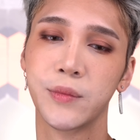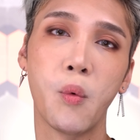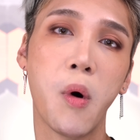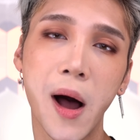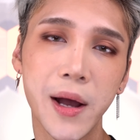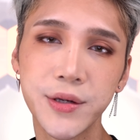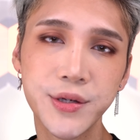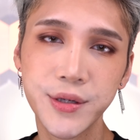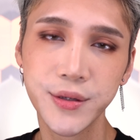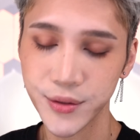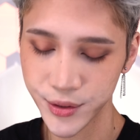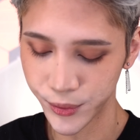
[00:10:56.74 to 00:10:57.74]

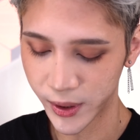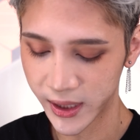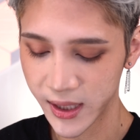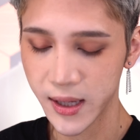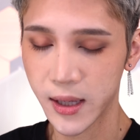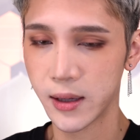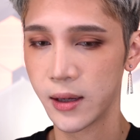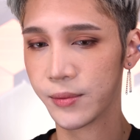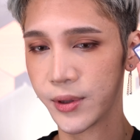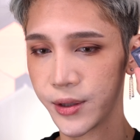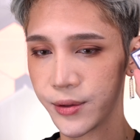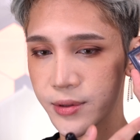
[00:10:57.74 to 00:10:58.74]
wash to it, I'm
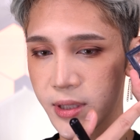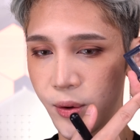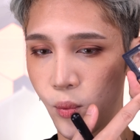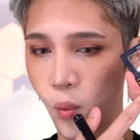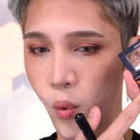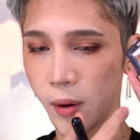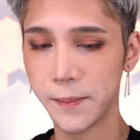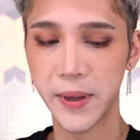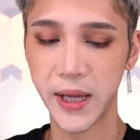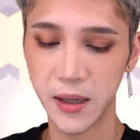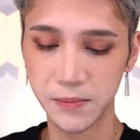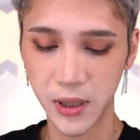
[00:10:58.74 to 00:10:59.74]
gonna use a warm
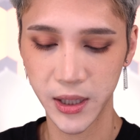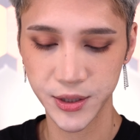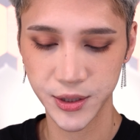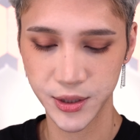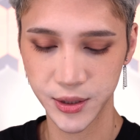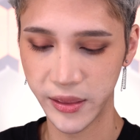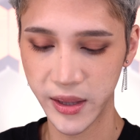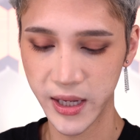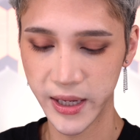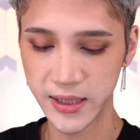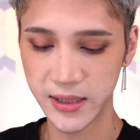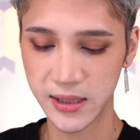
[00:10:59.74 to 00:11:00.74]
pink blush.
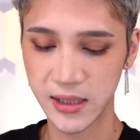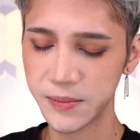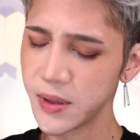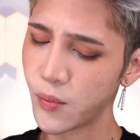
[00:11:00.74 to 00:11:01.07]
This is gonna be